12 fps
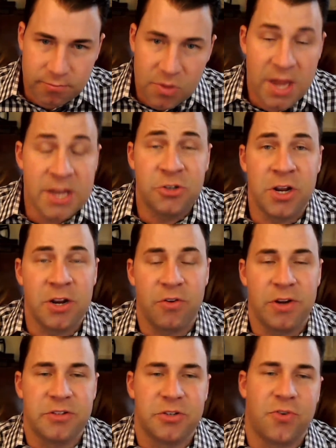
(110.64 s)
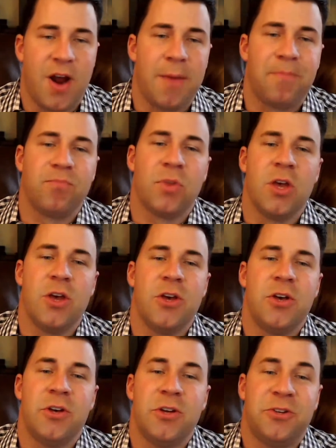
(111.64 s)
And Jane agreed to try.
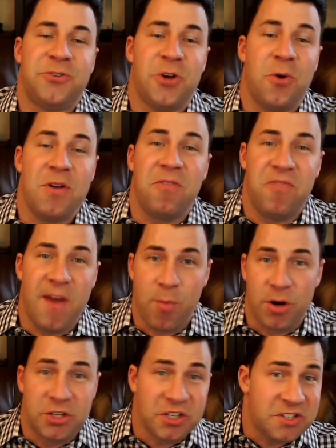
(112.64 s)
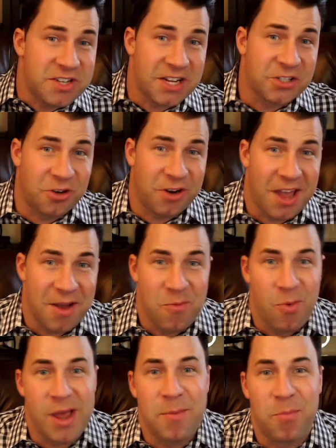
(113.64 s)
So in February, just yesterday,
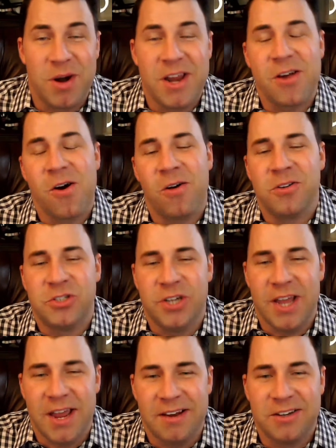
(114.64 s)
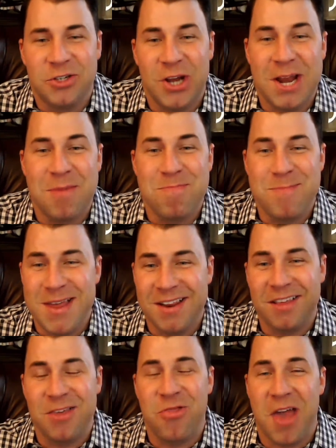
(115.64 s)
when Brittany called Jane
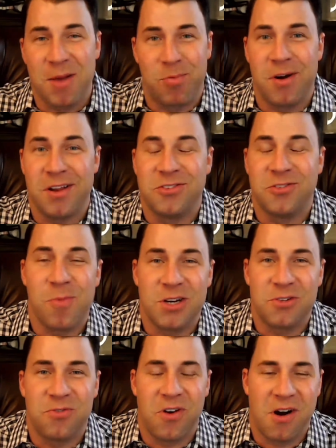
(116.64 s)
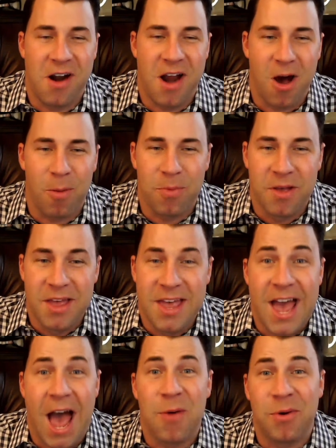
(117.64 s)
immediately thanked Brittany so much for her help.
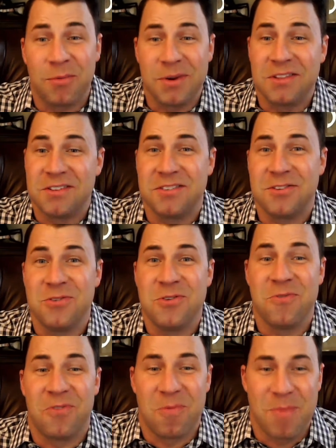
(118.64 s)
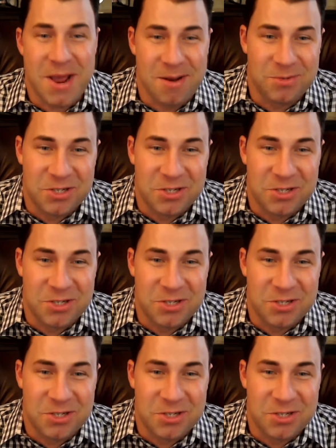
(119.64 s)
I want to read this to you verbatim.